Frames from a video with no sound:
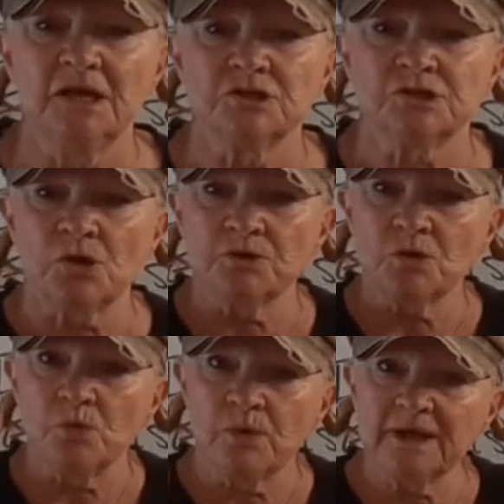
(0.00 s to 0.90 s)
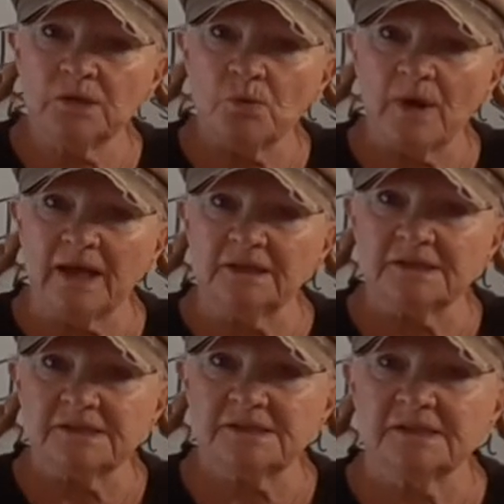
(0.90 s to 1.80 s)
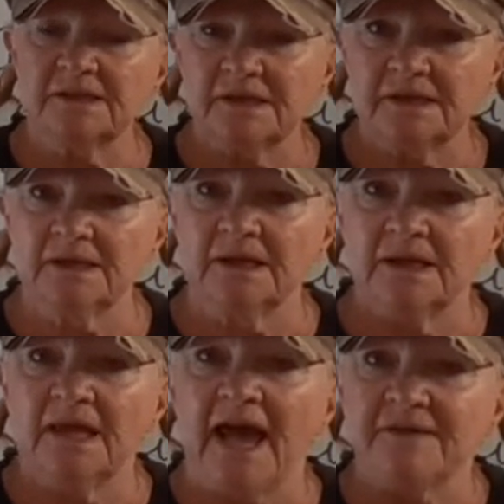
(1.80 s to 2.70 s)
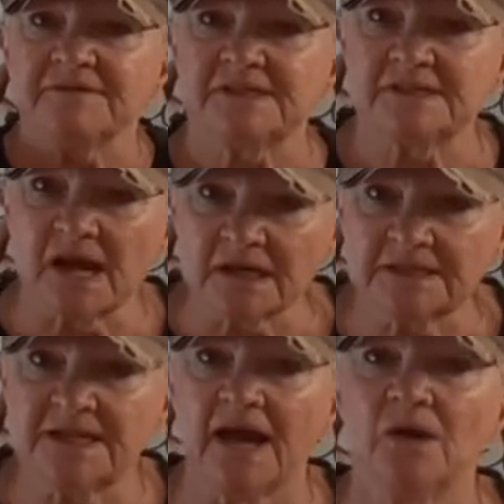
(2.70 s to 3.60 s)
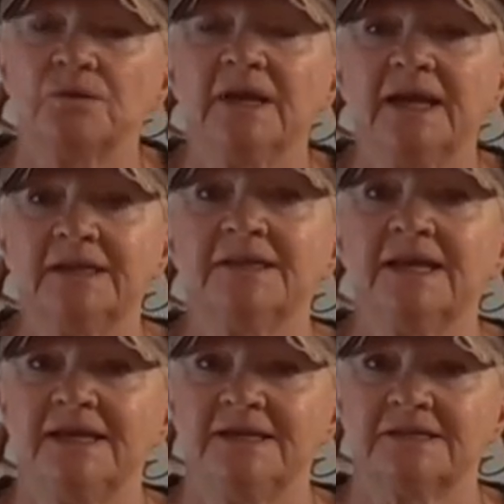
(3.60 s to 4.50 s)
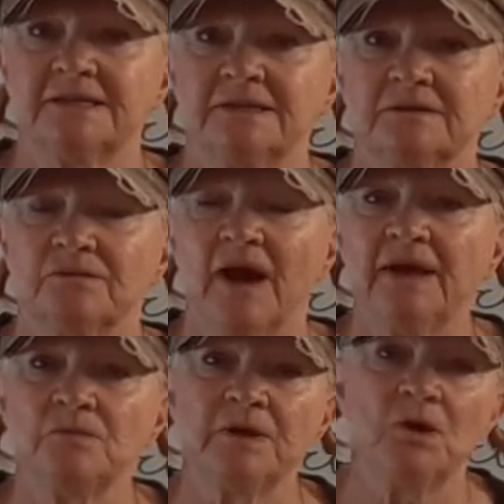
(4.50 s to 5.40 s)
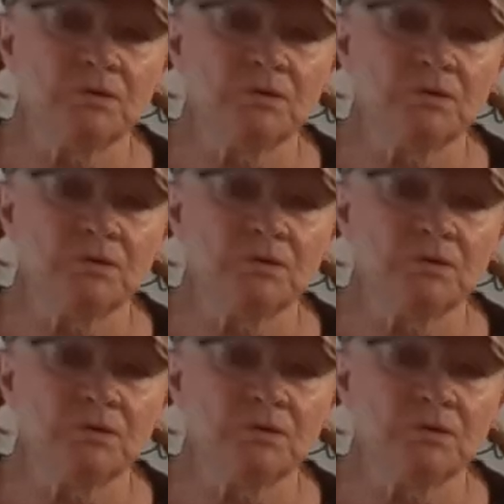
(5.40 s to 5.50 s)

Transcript: So the wheel wells have sunk down in the heat, right? We know